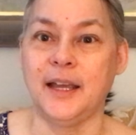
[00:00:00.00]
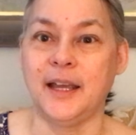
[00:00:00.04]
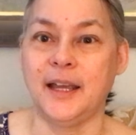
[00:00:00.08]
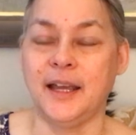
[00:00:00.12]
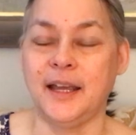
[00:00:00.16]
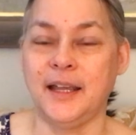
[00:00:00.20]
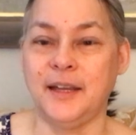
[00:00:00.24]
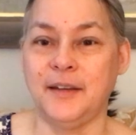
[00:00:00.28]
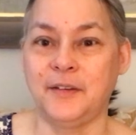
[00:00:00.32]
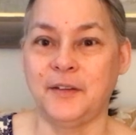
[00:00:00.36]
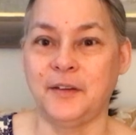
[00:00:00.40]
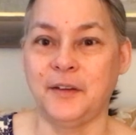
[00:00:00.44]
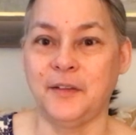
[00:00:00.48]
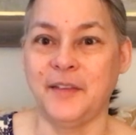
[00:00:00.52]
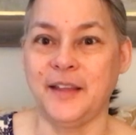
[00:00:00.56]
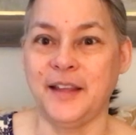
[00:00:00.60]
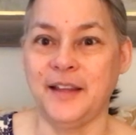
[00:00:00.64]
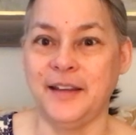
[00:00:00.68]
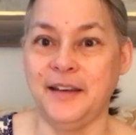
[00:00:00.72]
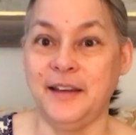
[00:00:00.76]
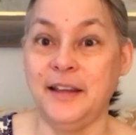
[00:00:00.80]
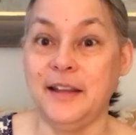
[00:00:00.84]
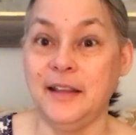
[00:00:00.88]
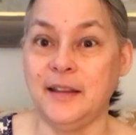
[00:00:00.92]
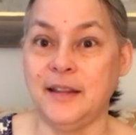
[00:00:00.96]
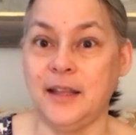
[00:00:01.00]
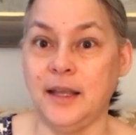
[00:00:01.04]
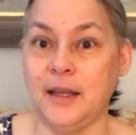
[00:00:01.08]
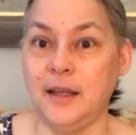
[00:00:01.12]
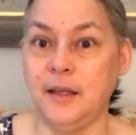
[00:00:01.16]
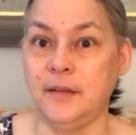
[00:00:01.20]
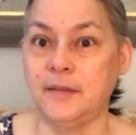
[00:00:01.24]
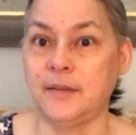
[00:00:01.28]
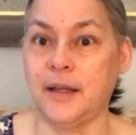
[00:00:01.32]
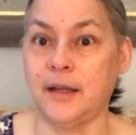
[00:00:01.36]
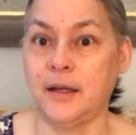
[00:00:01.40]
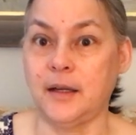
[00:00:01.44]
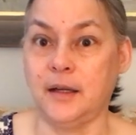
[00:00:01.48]
And so then
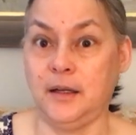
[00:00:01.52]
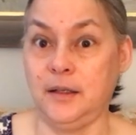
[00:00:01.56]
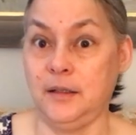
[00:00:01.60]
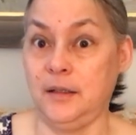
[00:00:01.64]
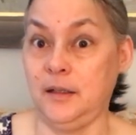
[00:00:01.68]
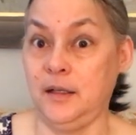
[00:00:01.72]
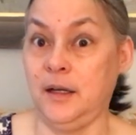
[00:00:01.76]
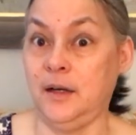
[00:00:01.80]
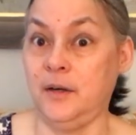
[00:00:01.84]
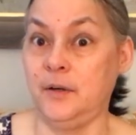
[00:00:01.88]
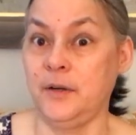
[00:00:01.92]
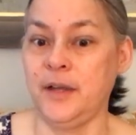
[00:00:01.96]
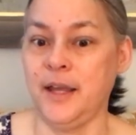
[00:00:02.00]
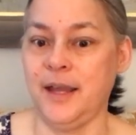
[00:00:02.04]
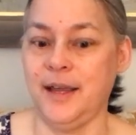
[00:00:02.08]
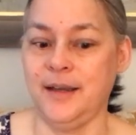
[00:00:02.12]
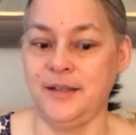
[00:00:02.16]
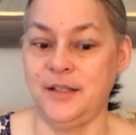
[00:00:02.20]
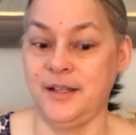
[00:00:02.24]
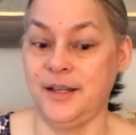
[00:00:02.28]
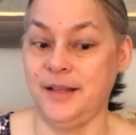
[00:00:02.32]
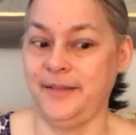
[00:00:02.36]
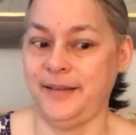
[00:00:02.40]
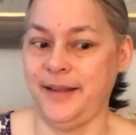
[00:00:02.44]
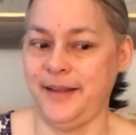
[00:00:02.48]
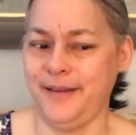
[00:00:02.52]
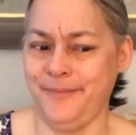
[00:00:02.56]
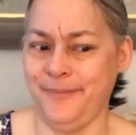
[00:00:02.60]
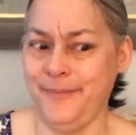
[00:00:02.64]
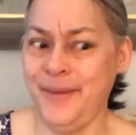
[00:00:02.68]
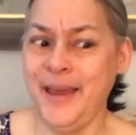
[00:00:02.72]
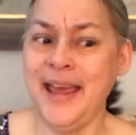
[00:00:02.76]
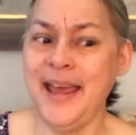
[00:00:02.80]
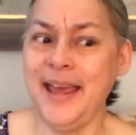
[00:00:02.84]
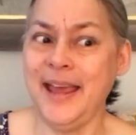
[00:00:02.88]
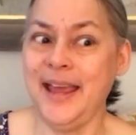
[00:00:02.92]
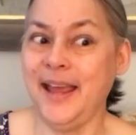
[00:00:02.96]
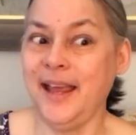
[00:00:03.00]
he's like, yeah, okay. And Jen's like,
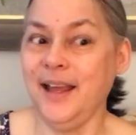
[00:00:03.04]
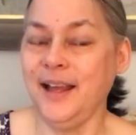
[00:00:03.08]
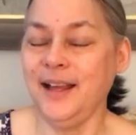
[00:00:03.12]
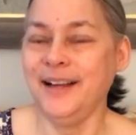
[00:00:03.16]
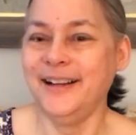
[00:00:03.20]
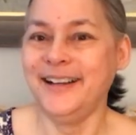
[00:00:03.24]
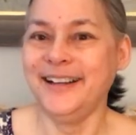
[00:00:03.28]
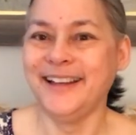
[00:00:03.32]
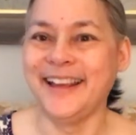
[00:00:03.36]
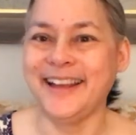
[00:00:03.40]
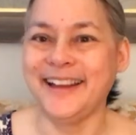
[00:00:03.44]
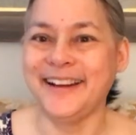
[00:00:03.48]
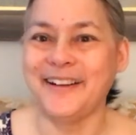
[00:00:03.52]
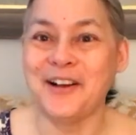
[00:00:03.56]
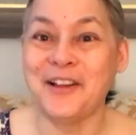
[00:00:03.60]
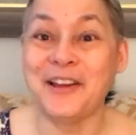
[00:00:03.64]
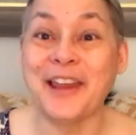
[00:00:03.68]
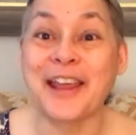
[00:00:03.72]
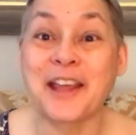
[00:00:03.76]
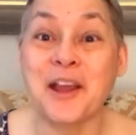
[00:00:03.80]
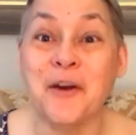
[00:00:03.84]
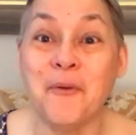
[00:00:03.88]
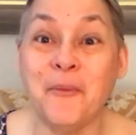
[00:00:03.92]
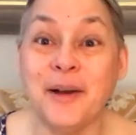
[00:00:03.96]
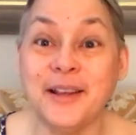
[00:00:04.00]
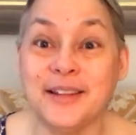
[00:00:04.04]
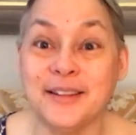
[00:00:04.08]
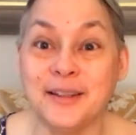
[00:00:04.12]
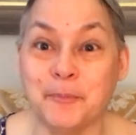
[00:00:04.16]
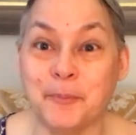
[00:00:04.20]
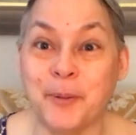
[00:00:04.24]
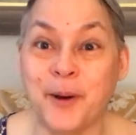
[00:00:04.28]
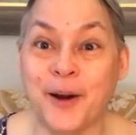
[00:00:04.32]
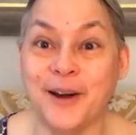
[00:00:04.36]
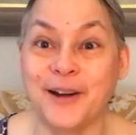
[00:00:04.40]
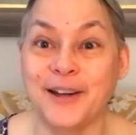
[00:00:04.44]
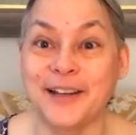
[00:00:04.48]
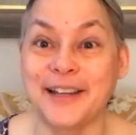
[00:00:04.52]
Meg, like it wasn't
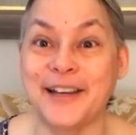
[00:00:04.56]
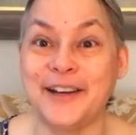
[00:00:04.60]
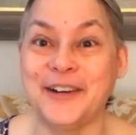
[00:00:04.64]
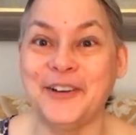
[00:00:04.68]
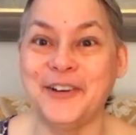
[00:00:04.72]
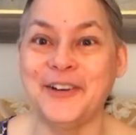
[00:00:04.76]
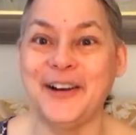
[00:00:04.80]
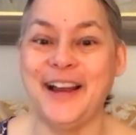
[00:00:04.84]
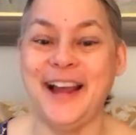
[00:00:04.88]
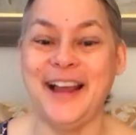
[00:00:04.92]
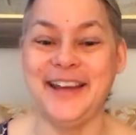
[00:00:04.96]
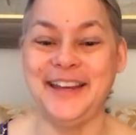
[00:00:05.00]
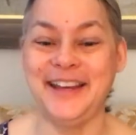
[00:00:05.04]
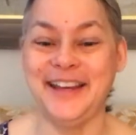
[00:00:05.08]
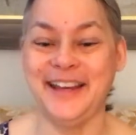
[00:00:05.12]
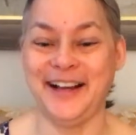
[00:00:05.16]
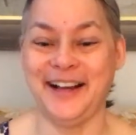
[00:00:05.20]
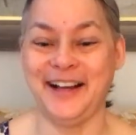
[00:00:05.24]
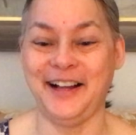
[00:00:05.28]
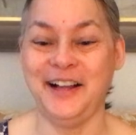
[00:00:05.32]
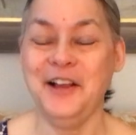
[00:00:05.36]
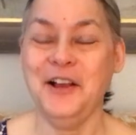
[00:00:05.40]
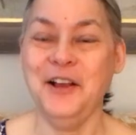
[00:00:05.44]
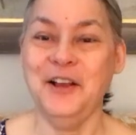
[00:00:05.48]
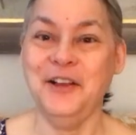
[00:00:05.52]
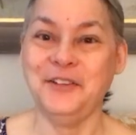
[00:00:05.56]
partly her idea.